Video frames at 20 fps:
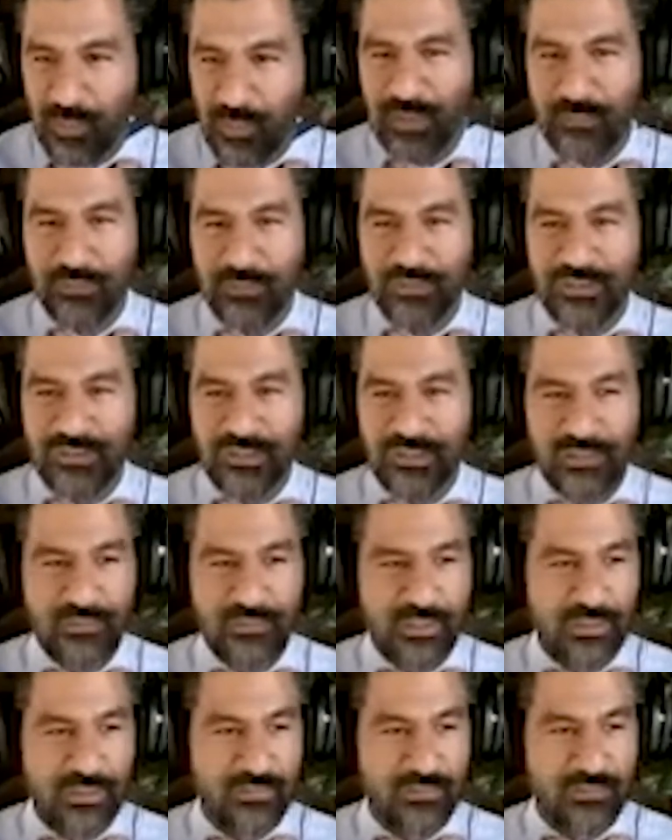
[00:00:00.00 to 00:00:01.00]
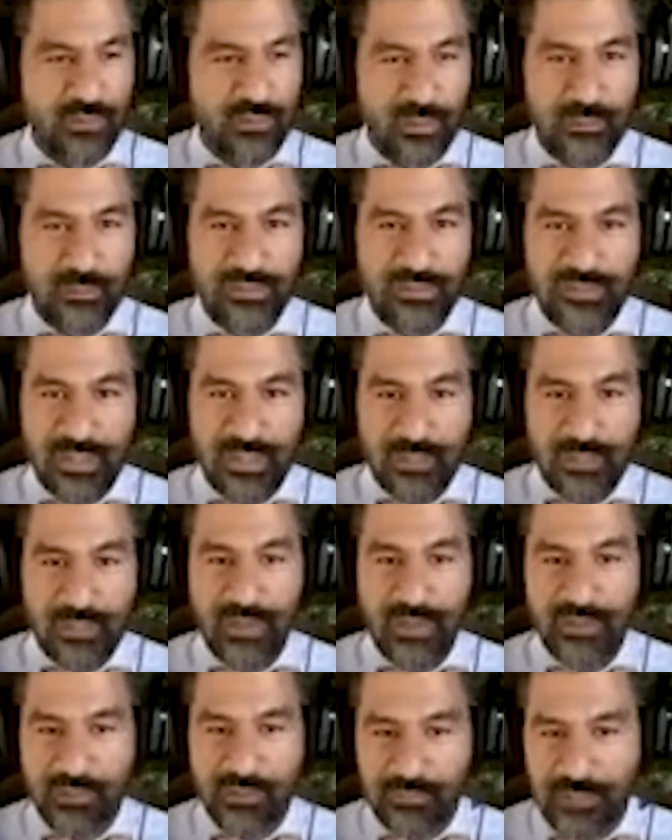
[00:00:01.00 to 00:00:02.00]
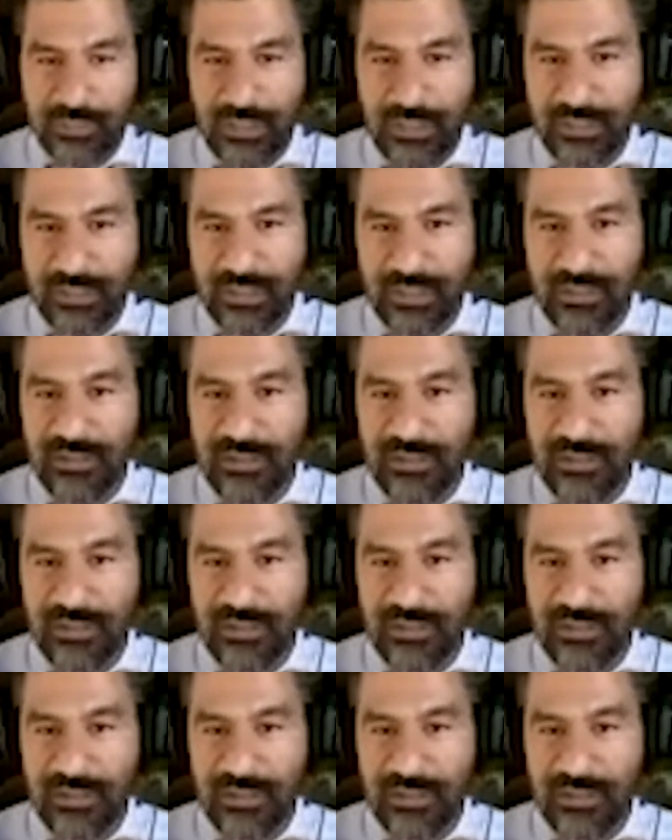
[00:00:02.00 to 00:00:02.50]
receive a conformed stamp on your filing